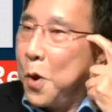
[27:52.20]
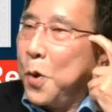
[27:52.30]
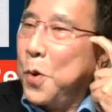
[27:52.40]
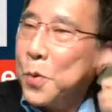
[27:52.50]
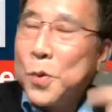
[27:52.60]

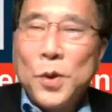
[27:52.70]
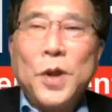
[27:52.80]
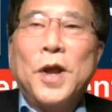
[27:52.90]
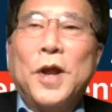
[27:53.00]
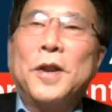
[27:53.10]
So
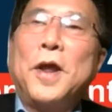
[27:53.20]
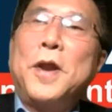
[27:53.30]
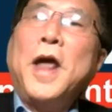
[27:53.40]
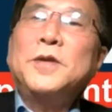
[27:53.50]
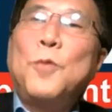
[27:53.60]
the
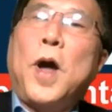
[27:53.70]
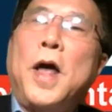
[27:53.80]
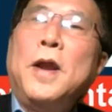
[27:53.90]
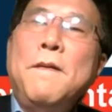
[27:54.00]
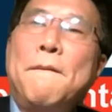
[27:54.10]
next
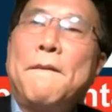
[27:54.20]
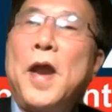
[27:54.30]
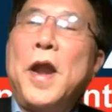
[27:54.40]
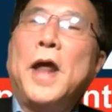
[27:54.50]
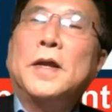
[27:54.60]
one,
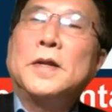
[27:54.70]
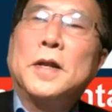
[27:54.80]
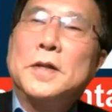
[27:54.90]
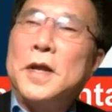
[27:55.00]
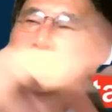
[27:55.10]
the next,
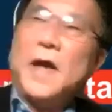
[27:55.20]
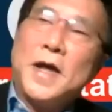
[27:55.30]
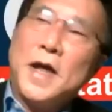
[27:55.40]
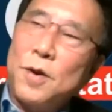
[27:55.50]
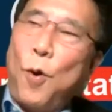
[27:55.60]
the
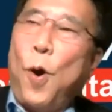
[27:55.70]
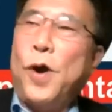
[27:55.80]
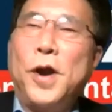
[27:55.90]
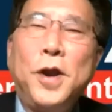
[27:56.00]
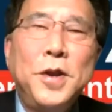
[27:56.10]
second
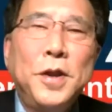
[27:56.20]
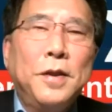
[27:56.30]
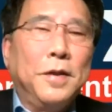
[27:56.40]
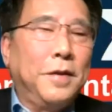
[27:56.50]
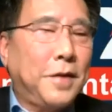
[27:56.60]
quarter,
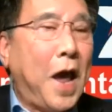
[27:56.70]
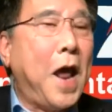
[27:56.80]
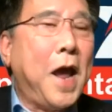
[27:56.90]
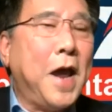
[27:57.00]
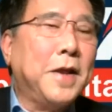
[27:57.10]

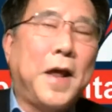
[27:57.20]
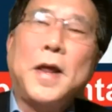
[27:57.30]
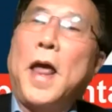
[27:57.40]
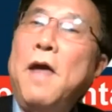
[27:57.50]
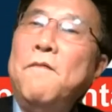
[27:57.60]
like
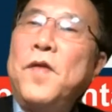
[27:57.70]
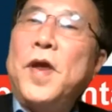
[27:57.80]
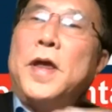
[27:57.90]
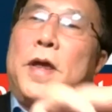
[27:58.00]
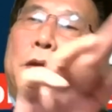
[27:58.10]
uh,
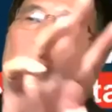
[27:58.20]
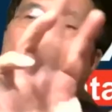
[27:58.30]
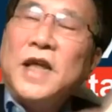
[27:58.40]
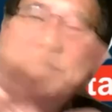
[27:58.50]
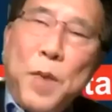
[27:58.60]
every
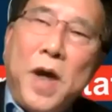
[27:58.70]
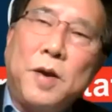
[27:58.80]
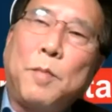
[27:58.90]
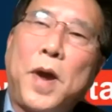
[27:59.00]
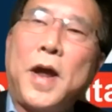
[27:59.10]
classmate
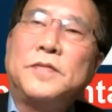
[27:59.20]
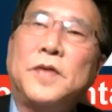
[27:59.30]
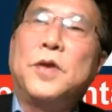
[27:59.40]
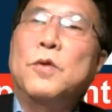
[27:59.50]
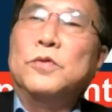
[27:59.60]
of mine
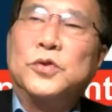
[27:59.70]
said, you